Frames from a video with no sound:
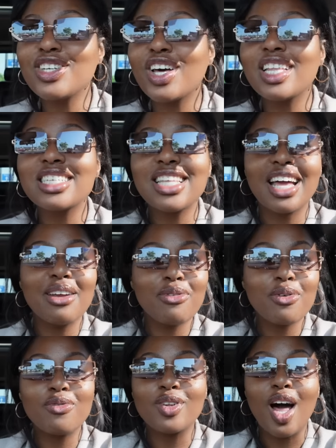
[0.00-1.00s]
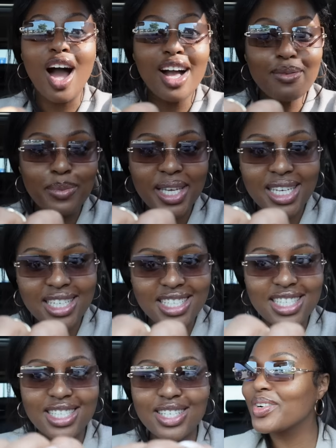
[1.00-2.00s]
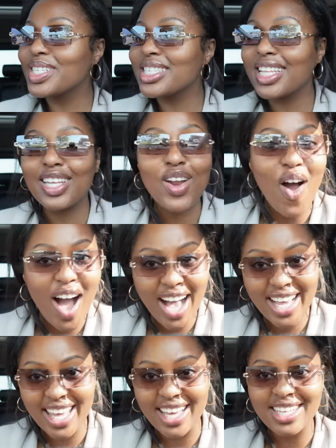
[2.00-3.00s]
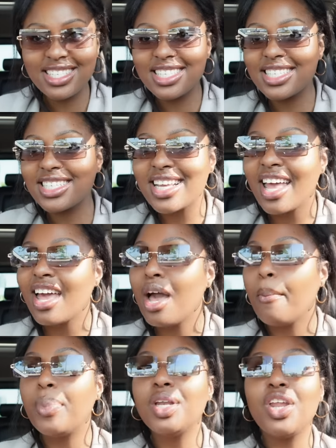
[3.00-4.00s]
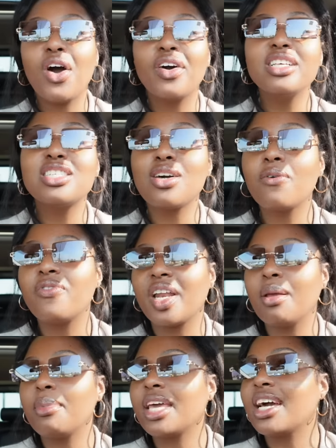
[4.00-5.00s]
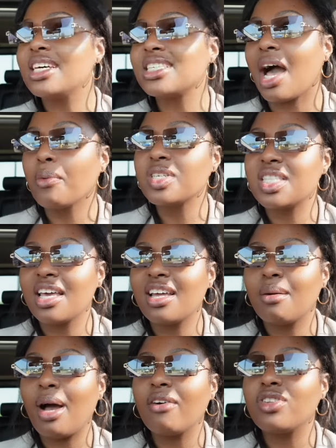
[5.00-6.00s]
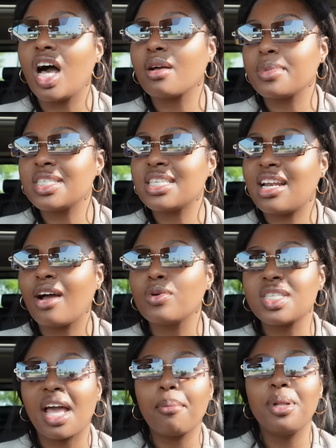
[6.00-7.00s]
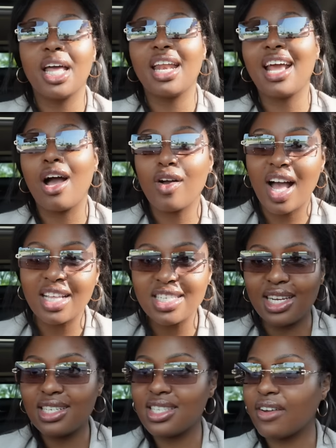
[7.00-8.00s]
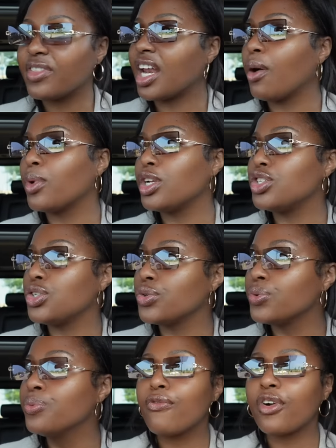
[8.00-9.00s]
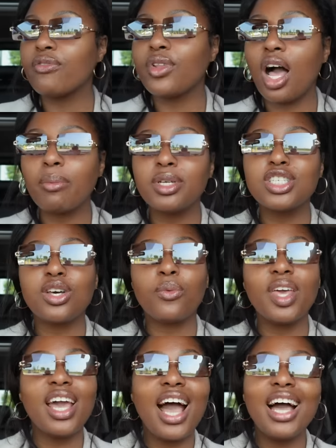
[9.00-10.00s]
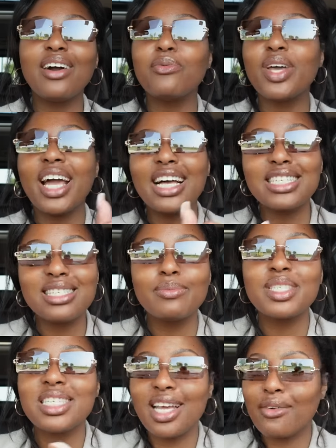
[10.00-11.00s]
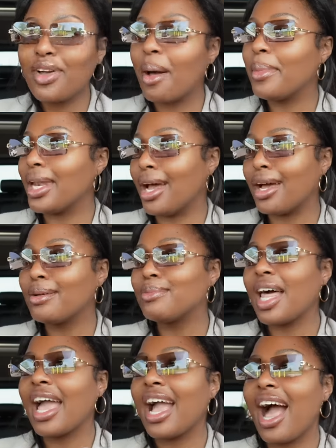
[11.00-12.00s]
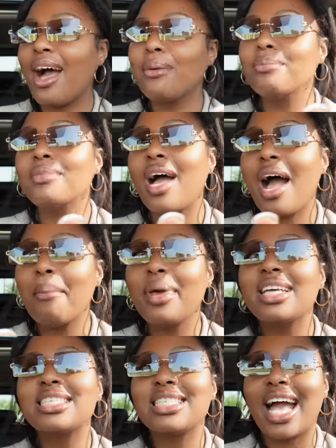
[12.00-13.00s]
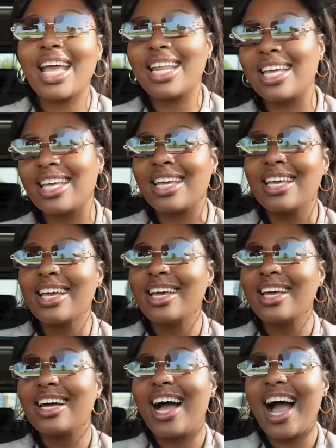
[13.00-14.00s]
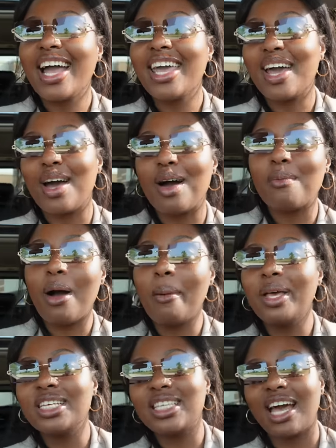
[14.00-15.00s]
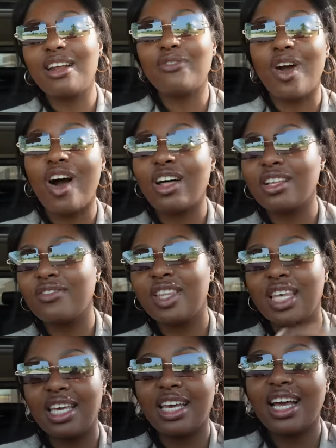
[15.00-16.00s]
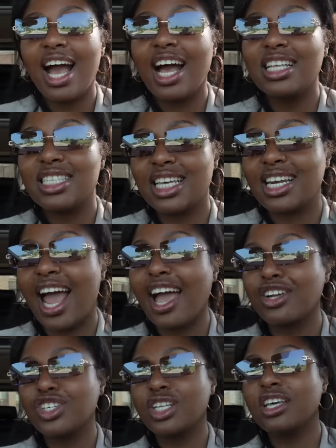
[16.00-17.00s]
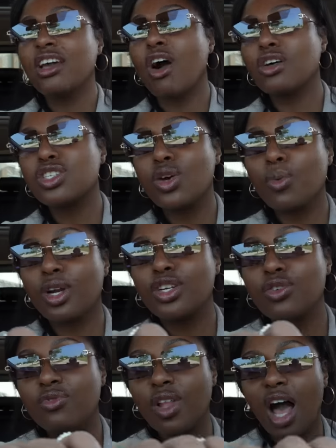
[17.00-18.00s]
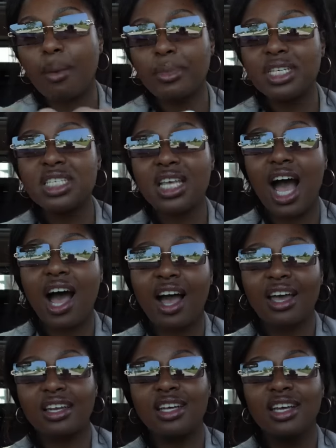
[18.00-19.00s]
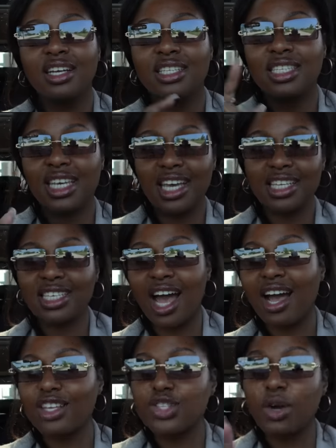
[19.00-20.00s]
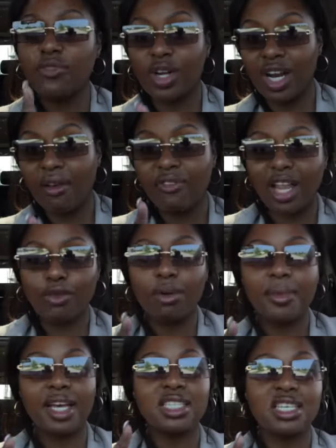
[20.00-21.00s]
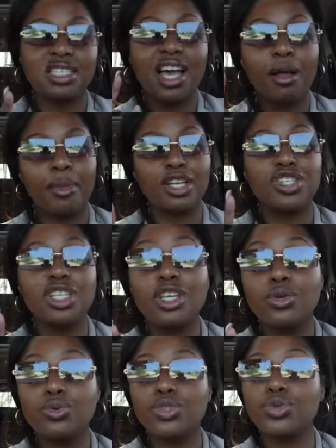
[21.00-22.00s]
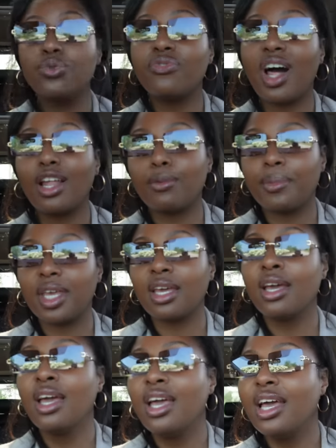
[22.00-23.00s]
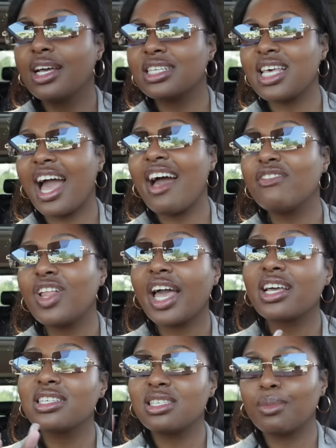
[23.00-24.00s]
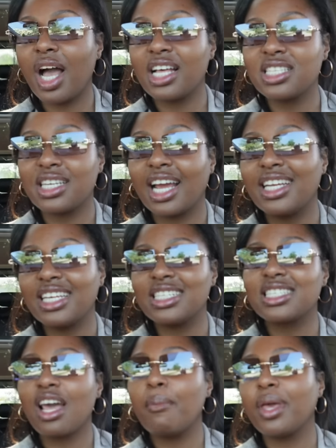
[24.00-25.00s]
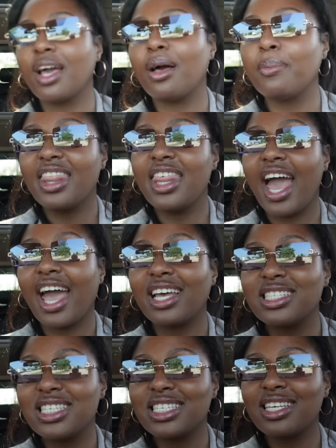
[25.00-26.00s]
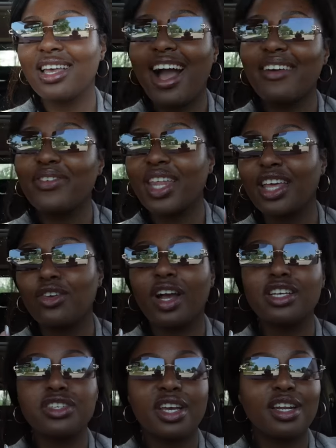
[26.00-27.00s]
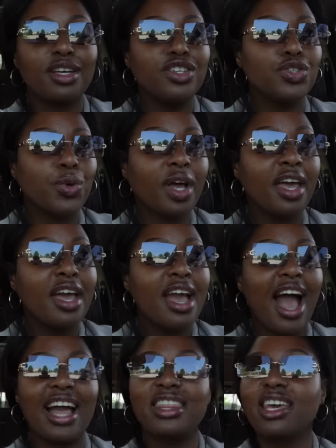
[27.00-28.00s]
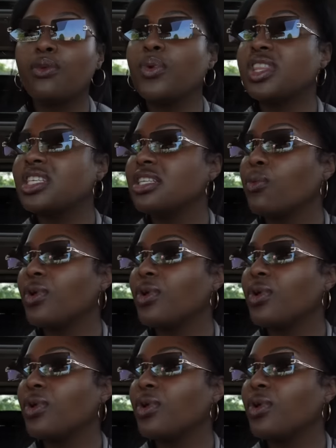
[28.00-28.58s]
y'all excited for Vlogmas? We're still in August. But no, it's so funny because I was thinking about Vlogmas, and I was like planning out content and stuff that I want to do for Vlogmas. So we got some stuff coming up. Like, I'm excited. I'm excited for all of the content. I actually also want to do Vlogmas on TikTok. So if you're not following me on TikTok, make sure that you do follow me, because I have like some content ideas coming up that I feel like you guys are going to enjoy. I think with